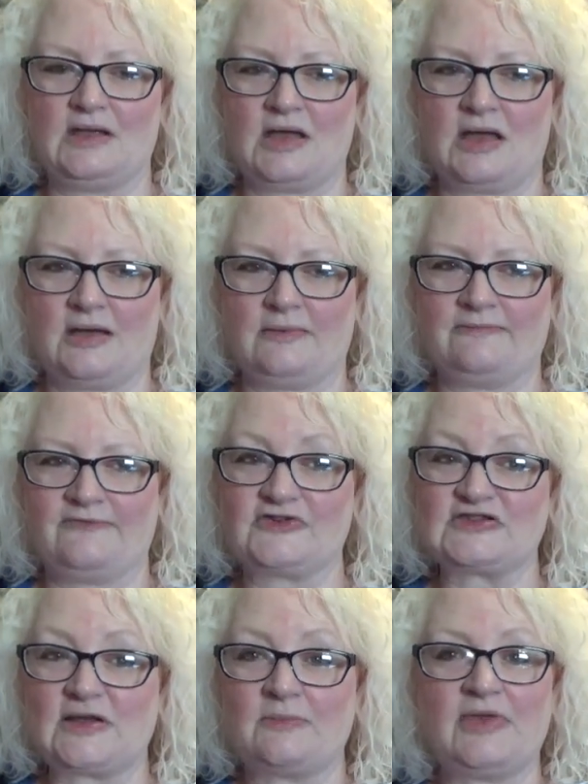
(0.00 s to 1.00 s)
um, for
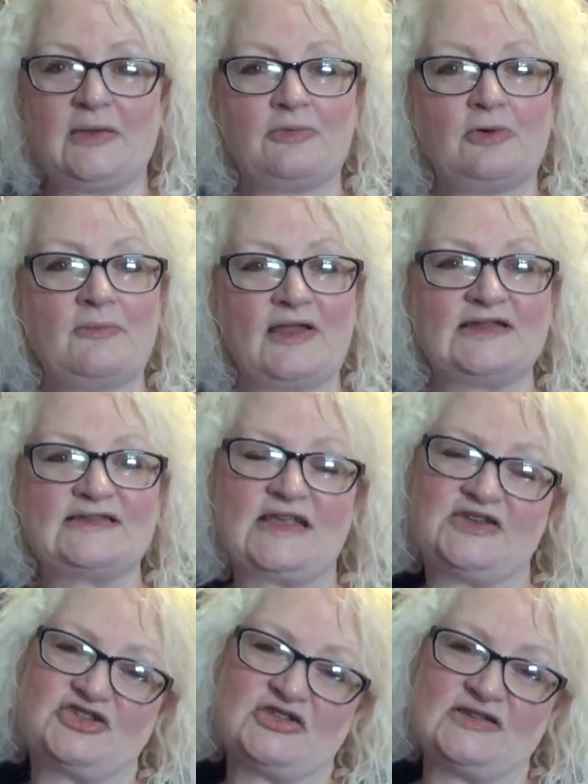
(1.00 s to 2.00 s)
some people
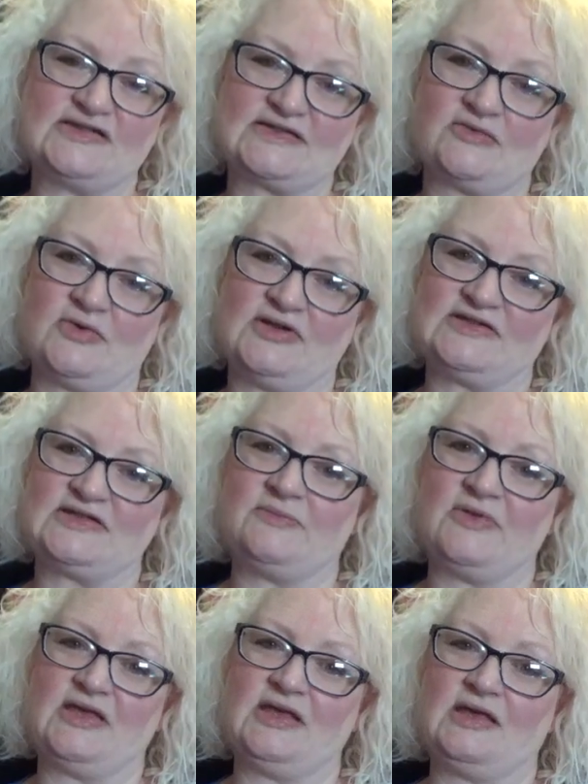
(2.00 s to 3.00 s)
meditation is going to
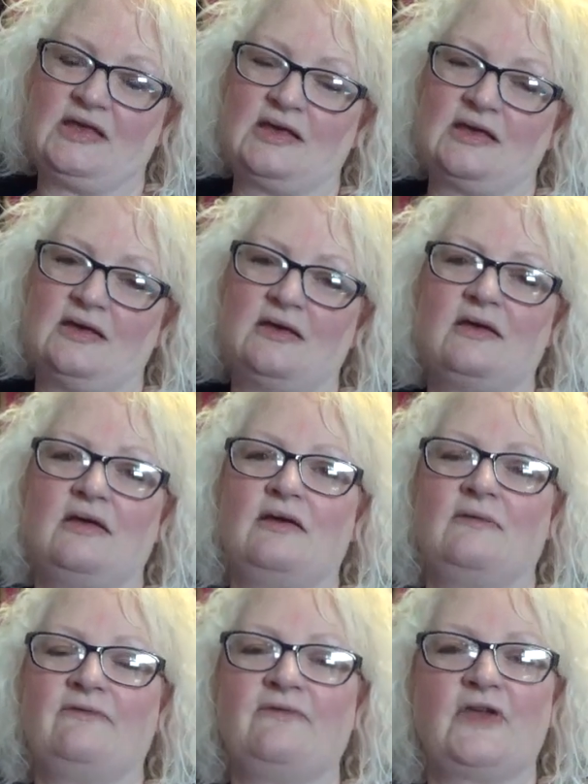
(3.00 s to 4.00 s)
be
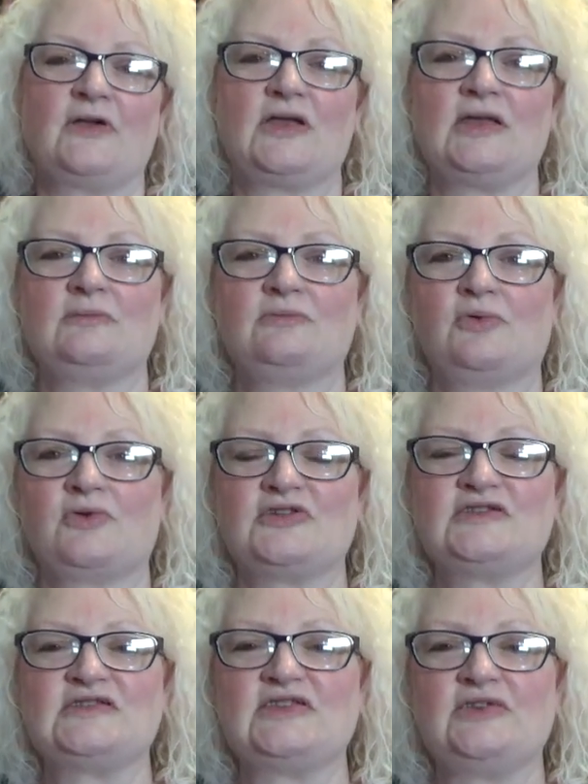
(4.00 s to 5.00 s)
very
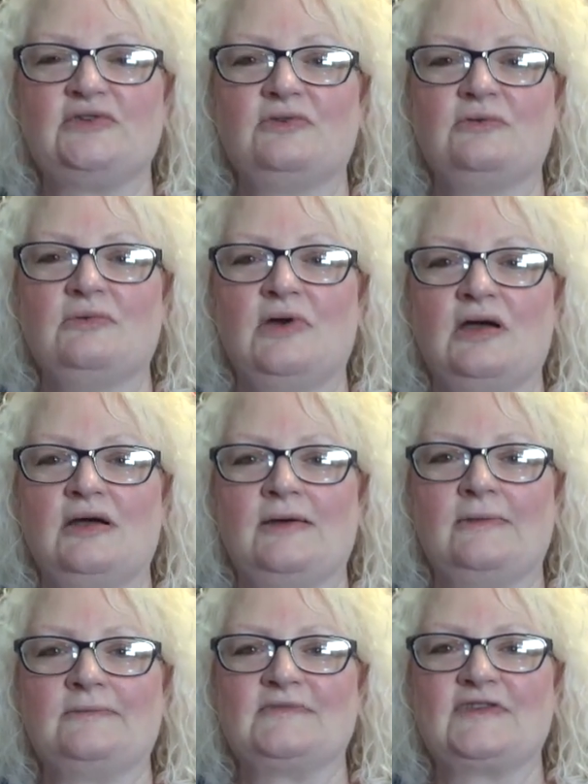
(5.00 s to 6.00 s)
important to you
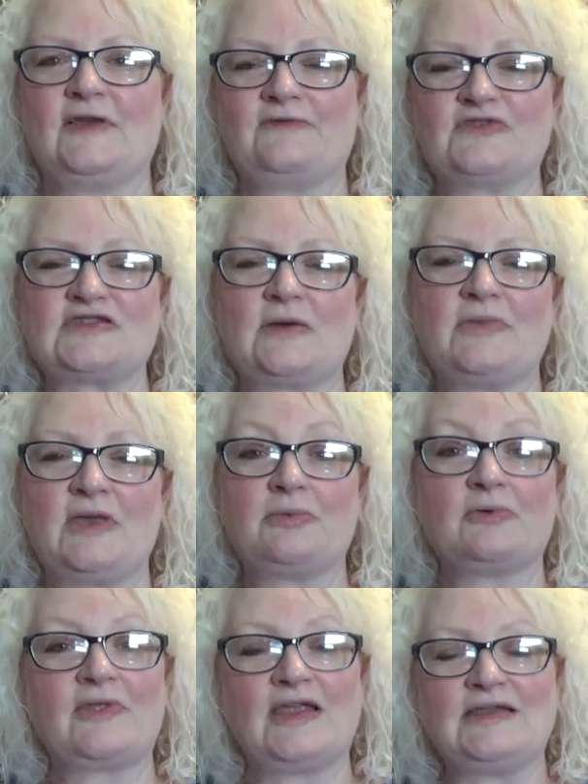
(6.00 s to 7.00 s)
um, so for some
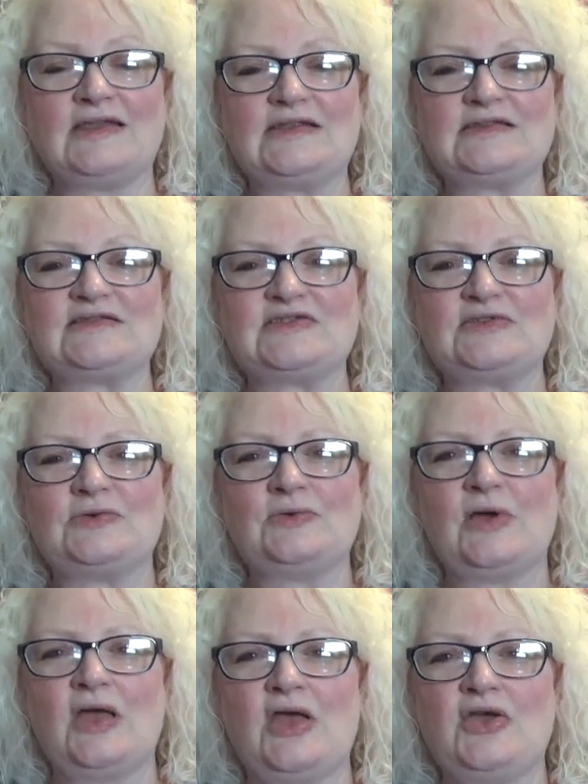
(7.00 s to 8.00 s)
people they need to
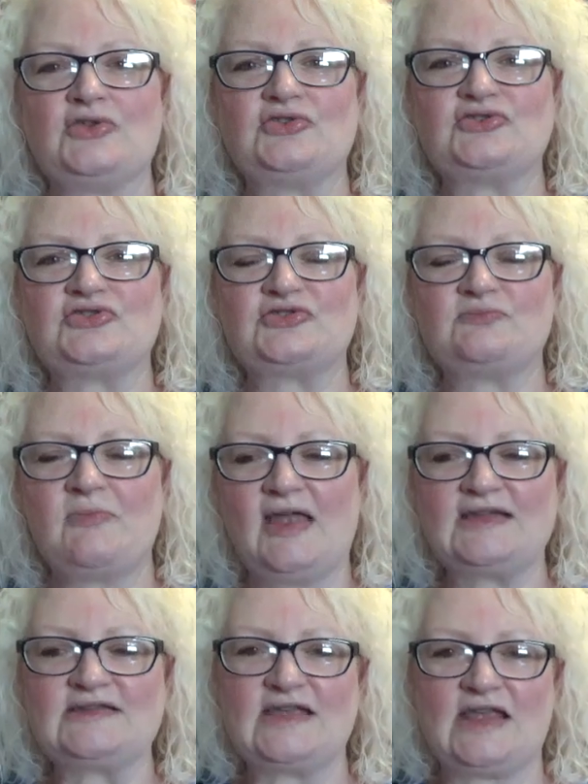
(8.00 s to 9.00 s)

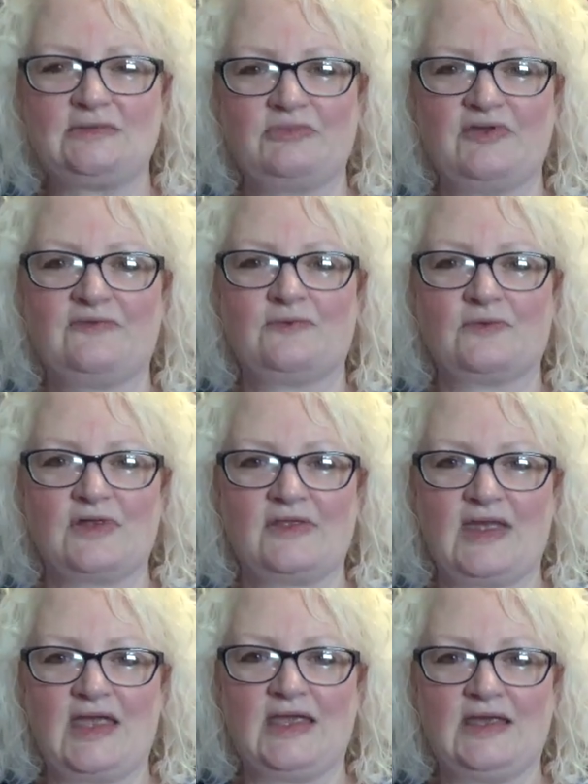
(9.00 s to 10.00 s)
meditate before
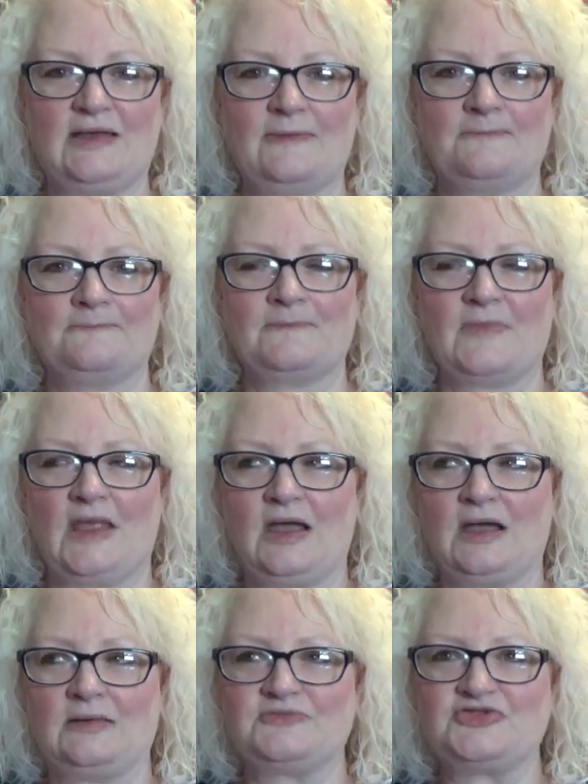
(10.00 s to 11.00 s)
they
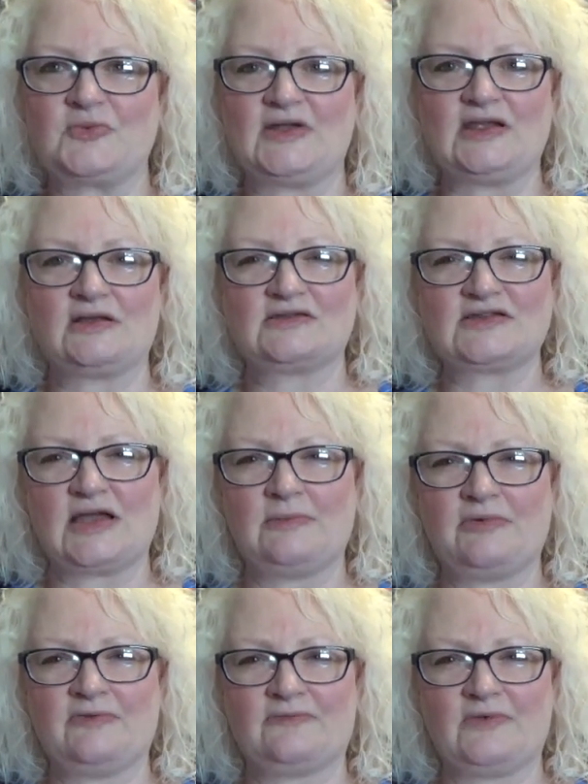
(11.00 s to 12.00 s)
um, do any type
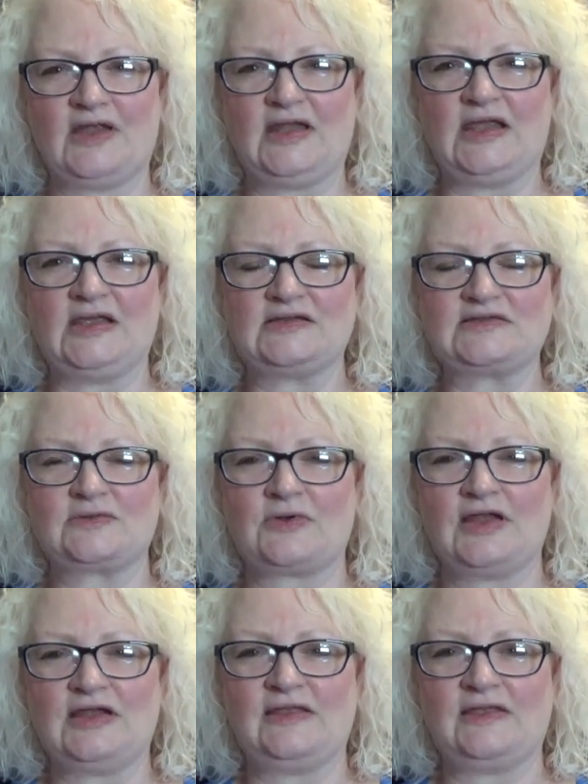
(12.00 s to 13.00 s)
of readings or
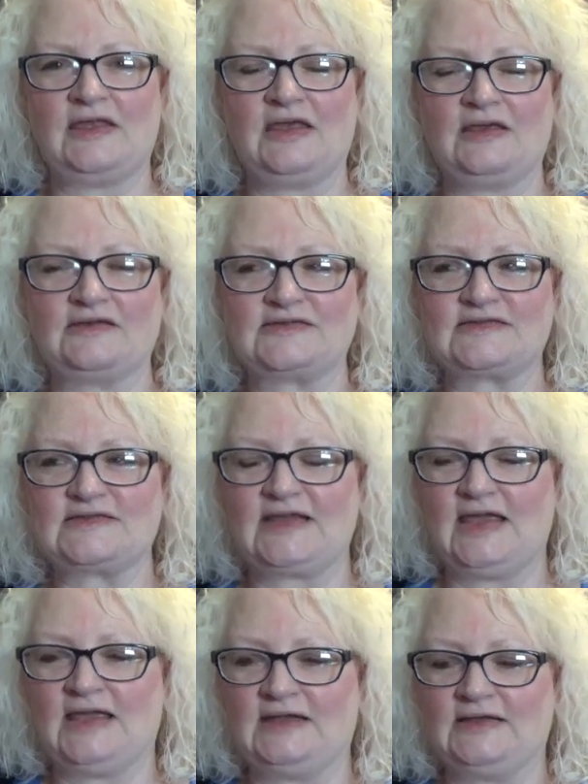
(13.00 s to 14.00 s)
anything else.
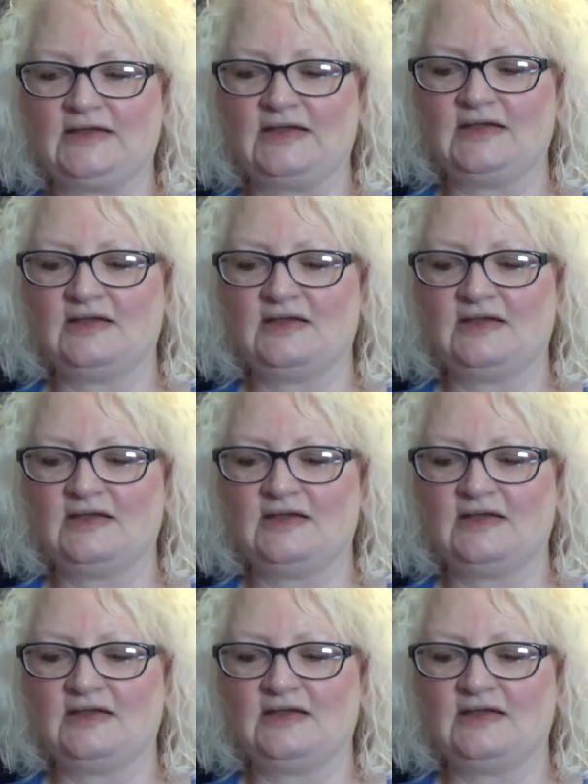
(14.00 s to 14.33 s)
And